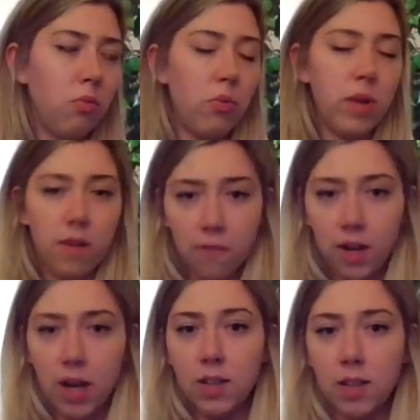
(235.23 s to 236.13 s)
we
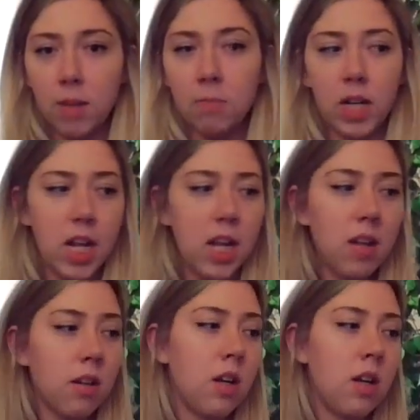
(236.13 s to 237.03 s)
find somebody,